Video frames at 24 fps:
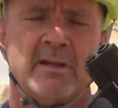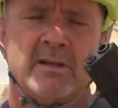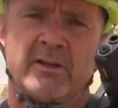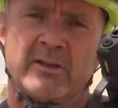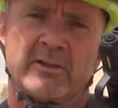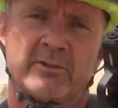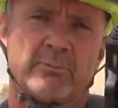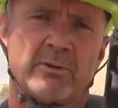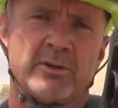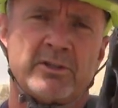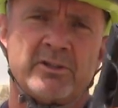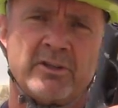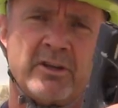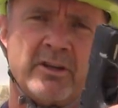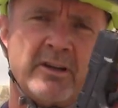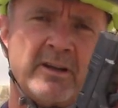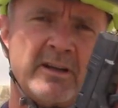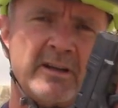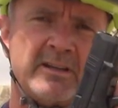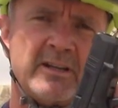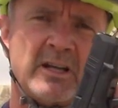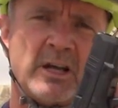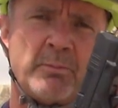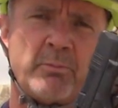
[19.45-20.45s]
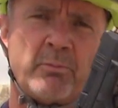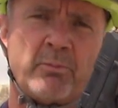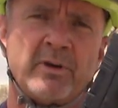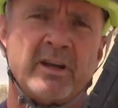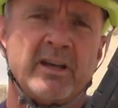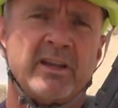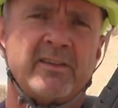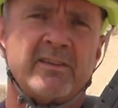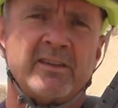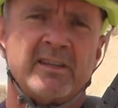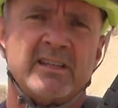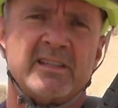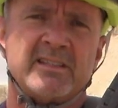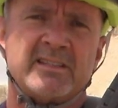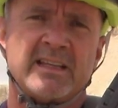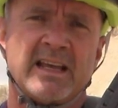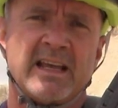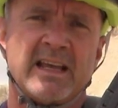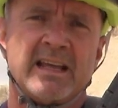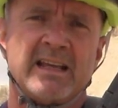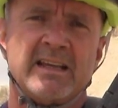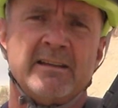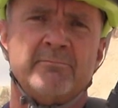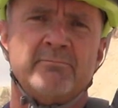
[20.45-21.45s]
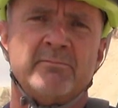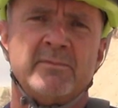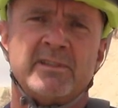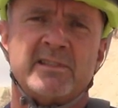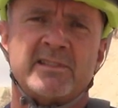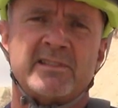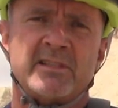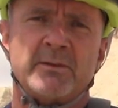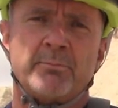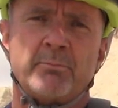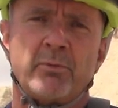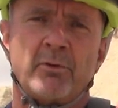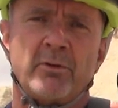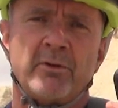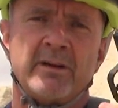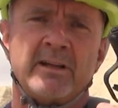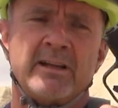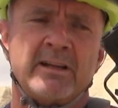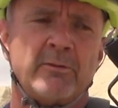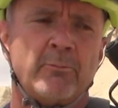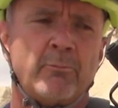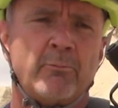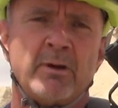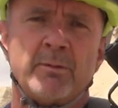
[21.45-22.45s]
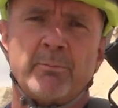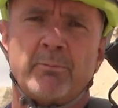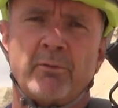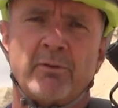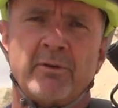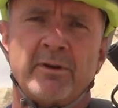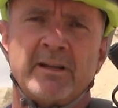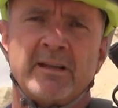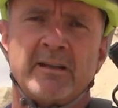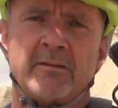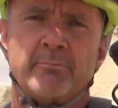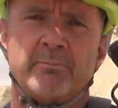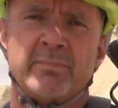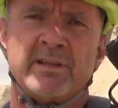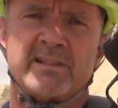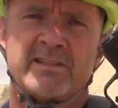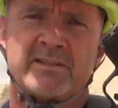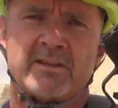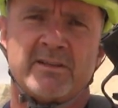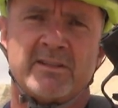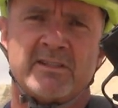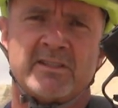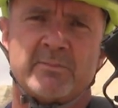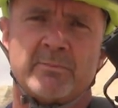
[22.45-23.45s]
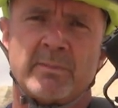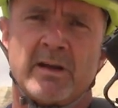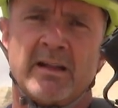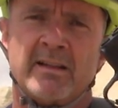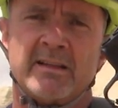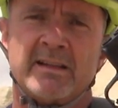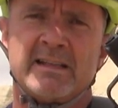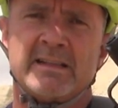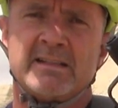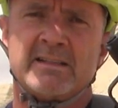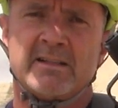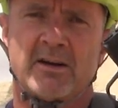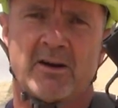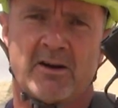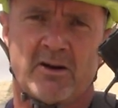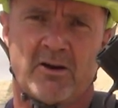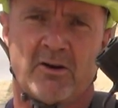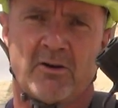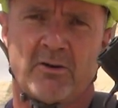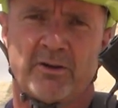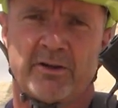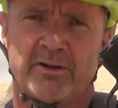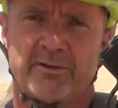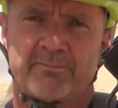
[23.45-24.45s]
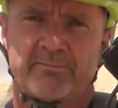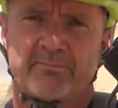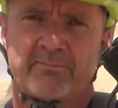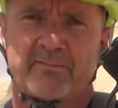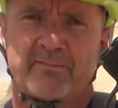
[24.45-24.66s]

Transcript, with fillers: Because what you're going to end up with is a simpering, whimpering, piss on his belly dog.